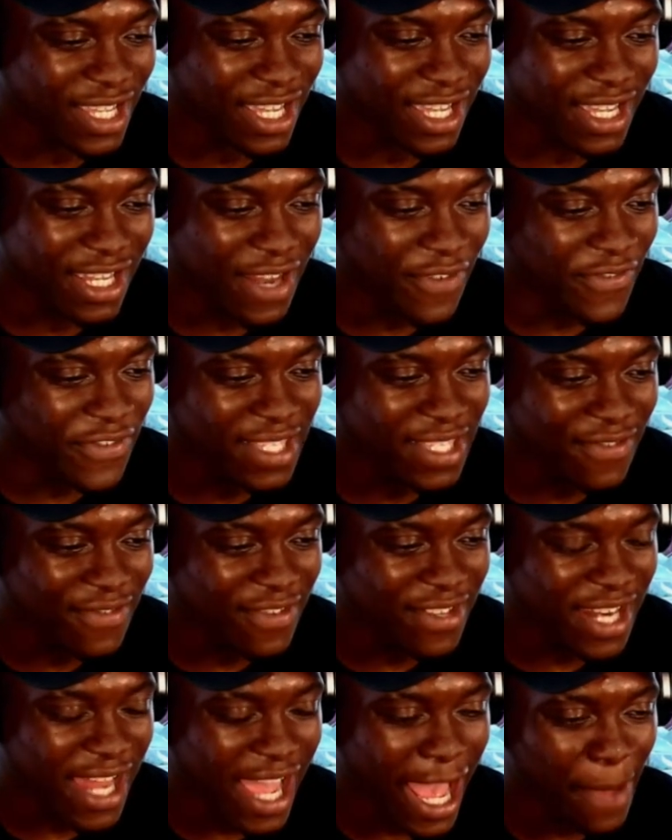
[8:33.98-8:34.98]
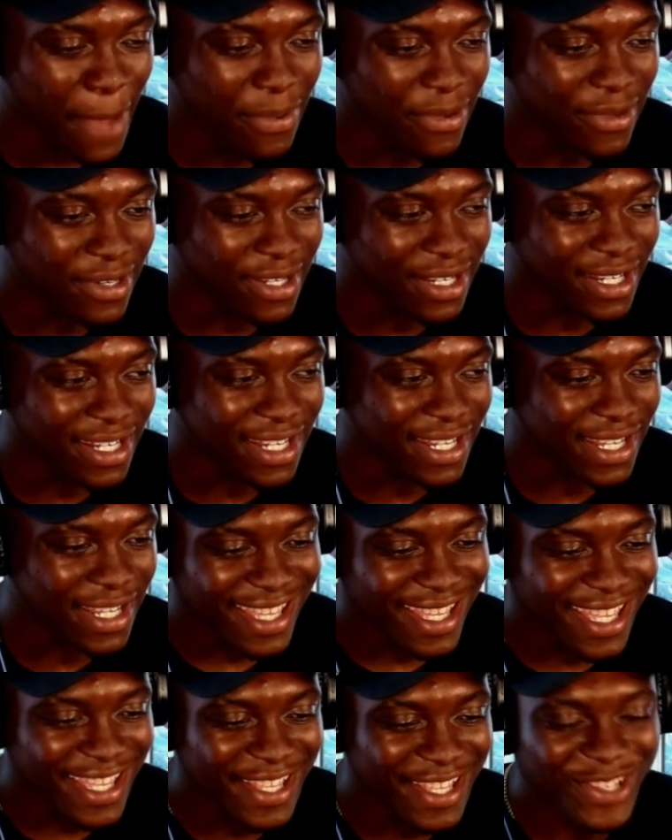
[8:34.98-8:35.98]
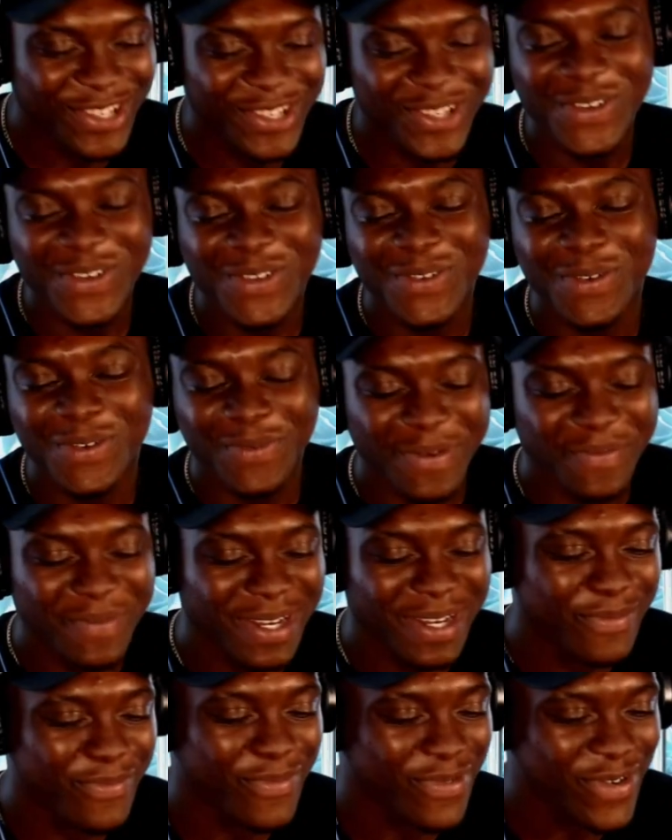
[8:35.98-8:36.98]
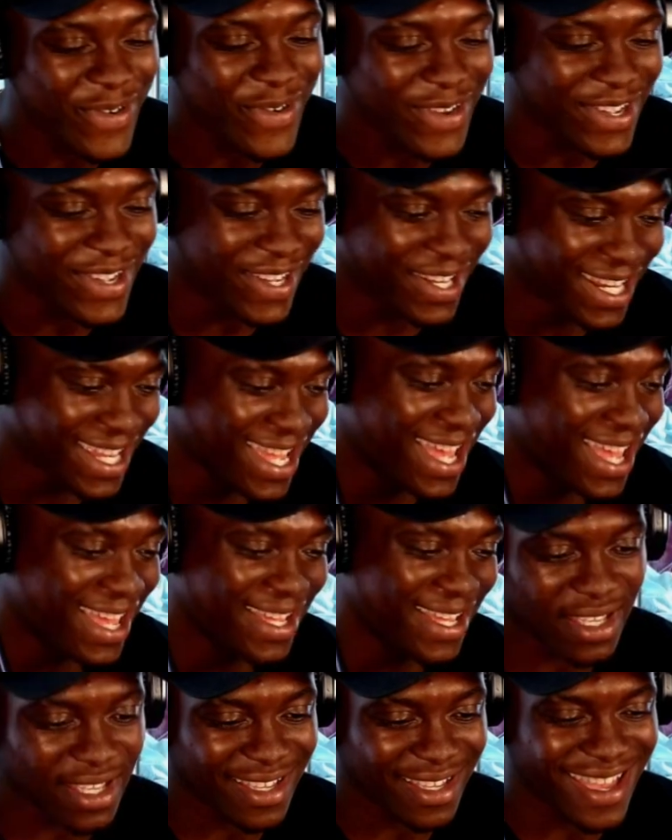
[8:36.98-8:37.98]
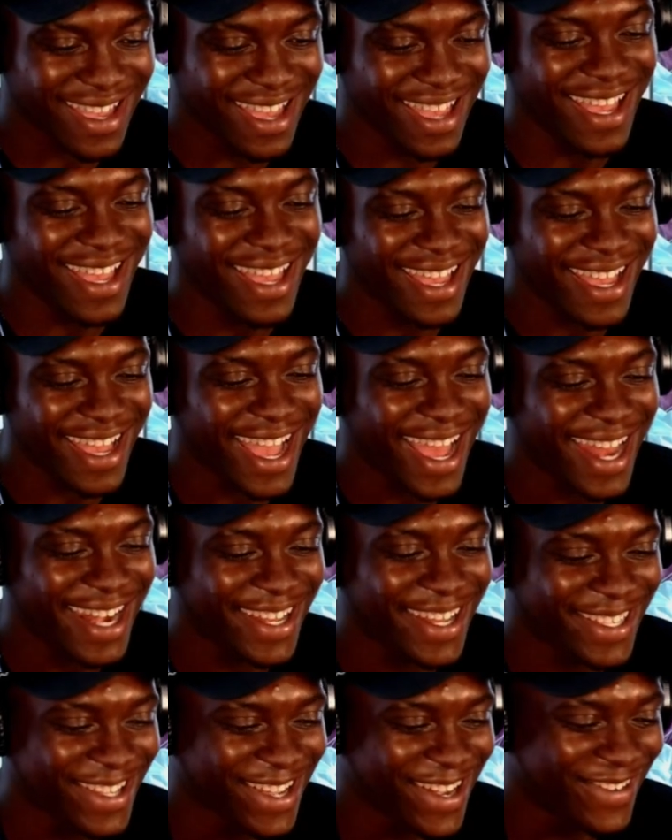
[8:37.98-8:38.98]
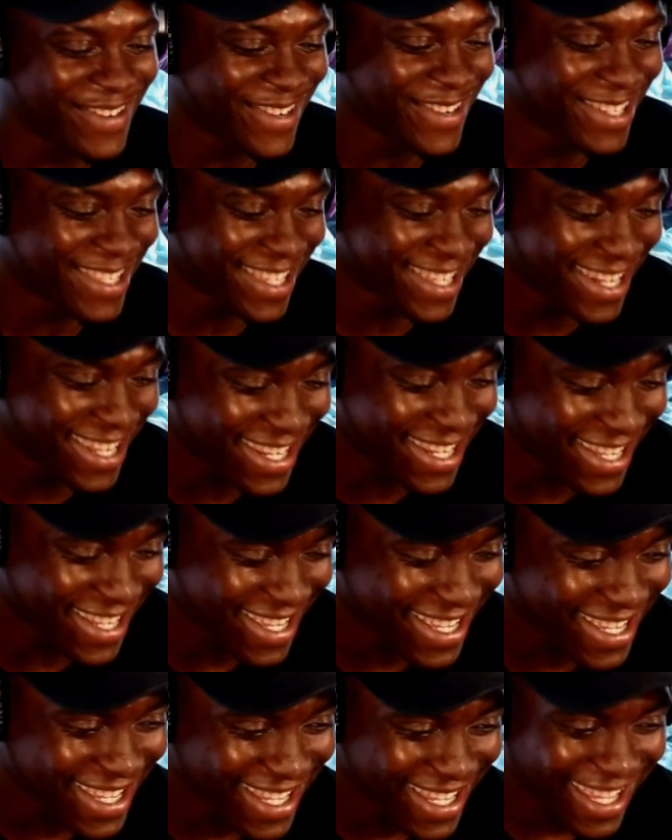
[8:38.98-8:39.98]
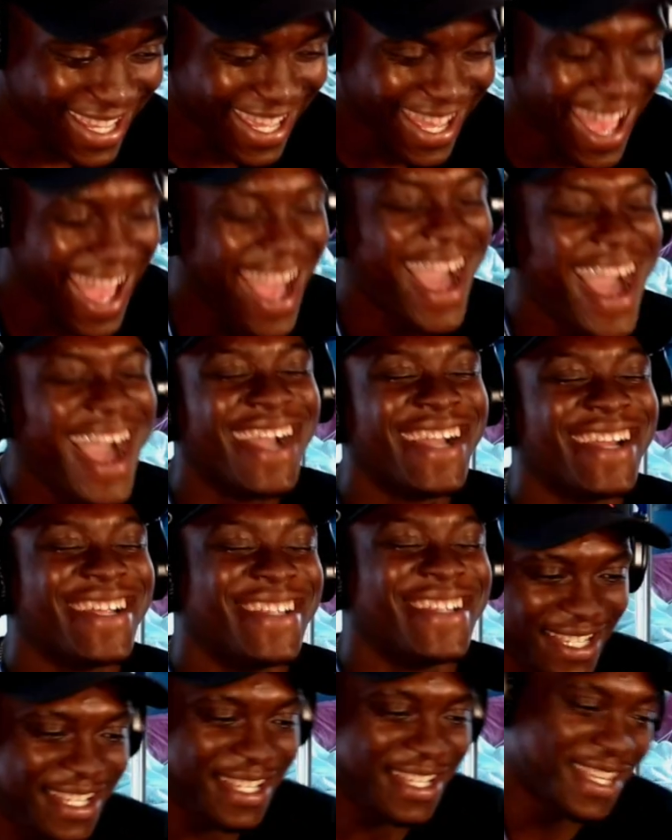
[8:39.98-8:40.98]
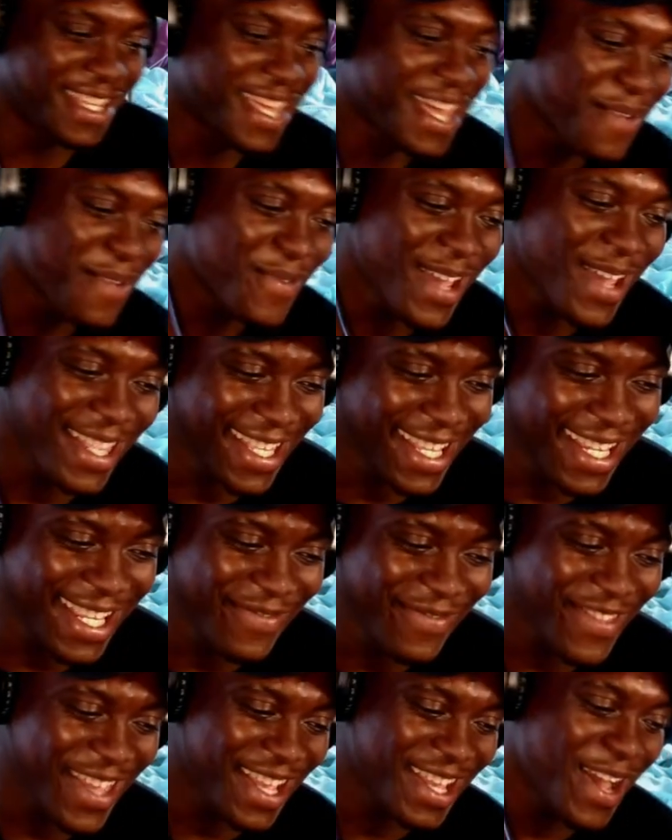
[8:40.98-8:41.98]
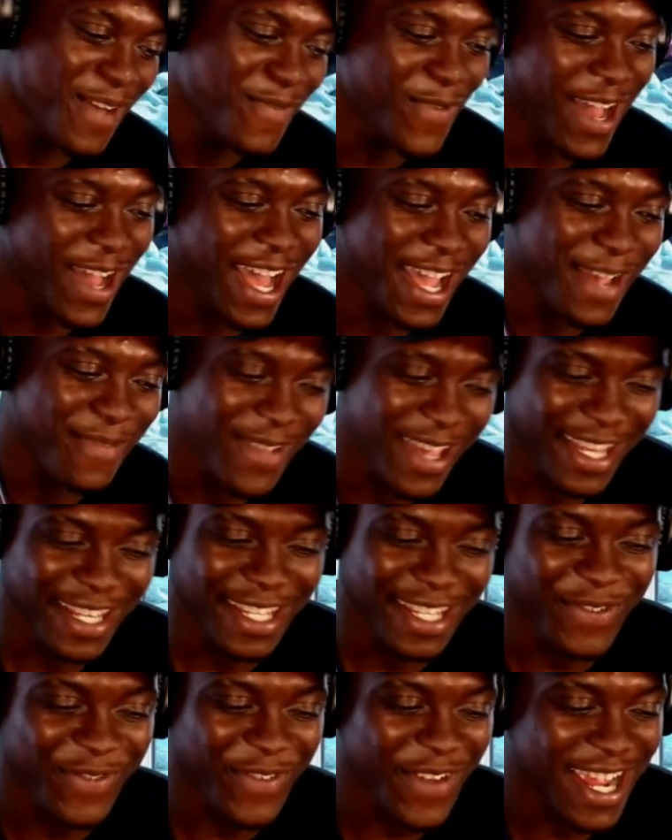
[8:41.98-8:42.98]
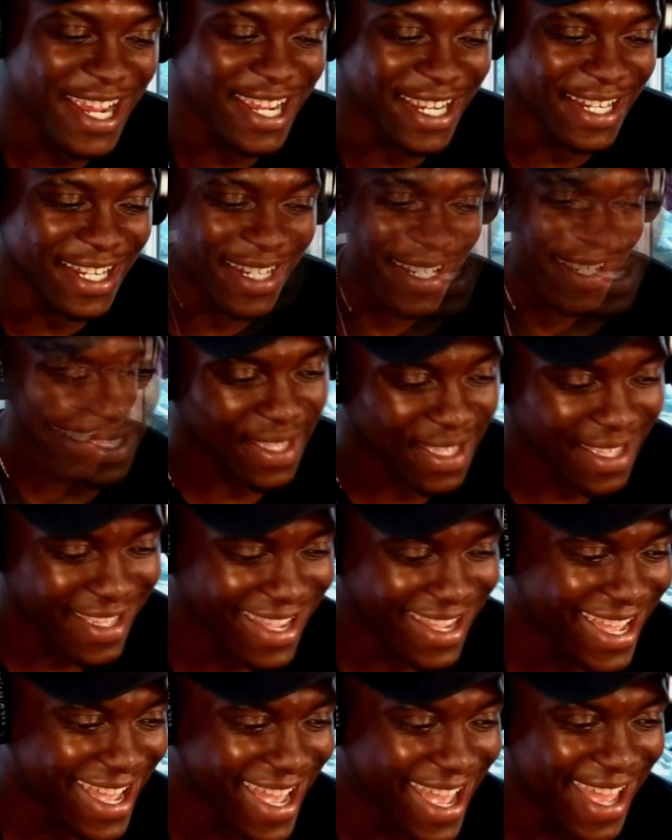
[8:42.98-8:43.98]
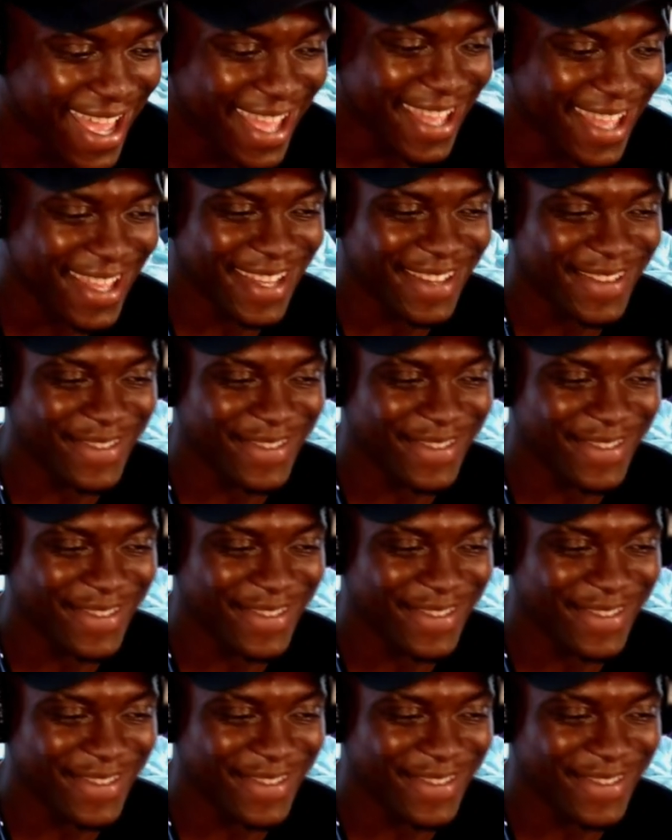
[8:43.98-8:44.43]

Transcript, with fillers: Nothing's even gonna happen. His sword was probably broken. Hanataro is an idiot. Yeah, we had to leave that guy behind, man. He's fighting. Okay.